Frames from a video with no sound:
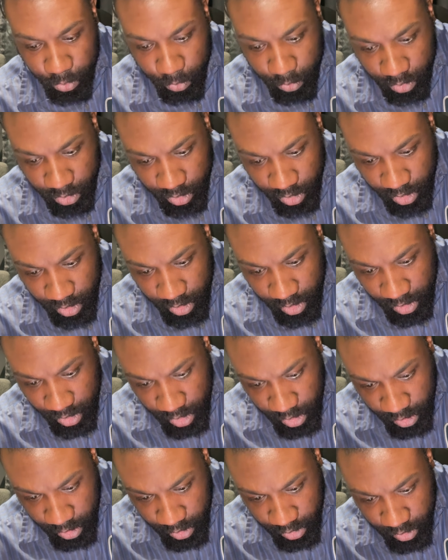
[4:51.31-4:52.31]
one,
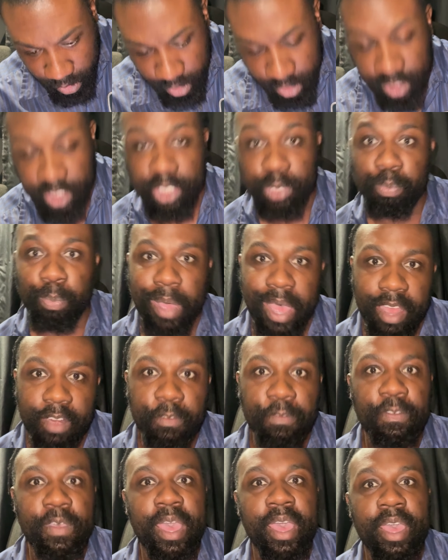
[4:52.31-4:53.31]

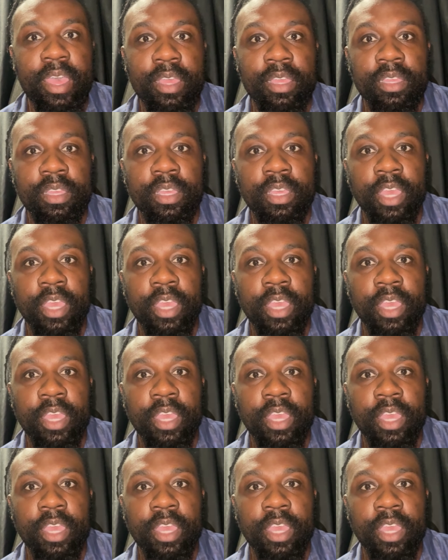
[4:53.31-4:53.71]
Spotify.